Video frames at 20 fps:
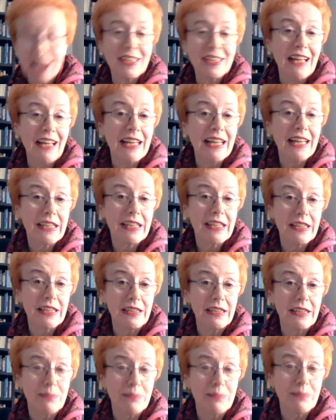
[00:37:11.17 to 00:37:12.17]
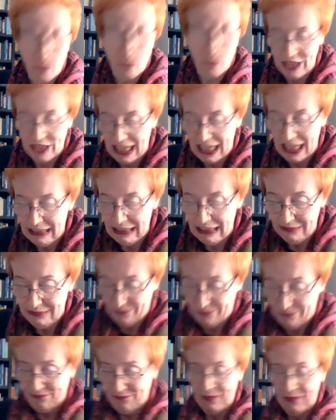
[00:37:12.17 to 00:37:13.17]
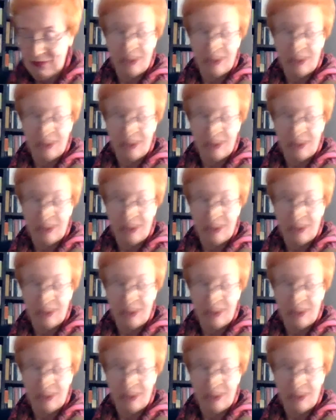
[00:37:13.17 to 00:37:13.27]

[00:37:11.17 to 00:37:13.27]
like Brodel, the